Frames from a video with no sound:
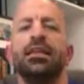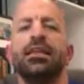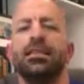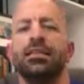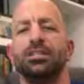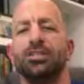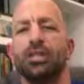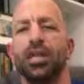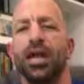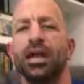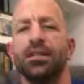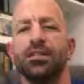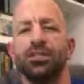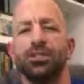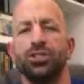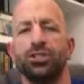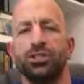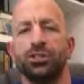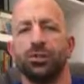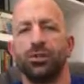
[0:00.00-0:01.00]
The
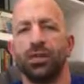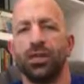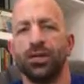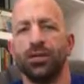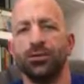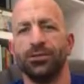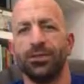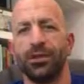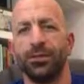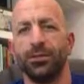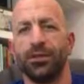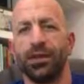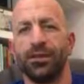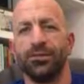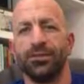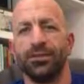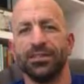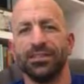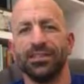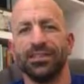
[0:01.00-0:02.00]
challenges with a hotel
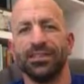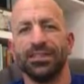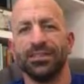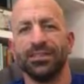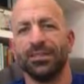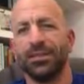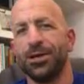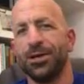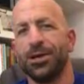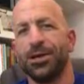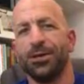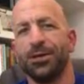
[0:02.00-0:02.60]
breakfast is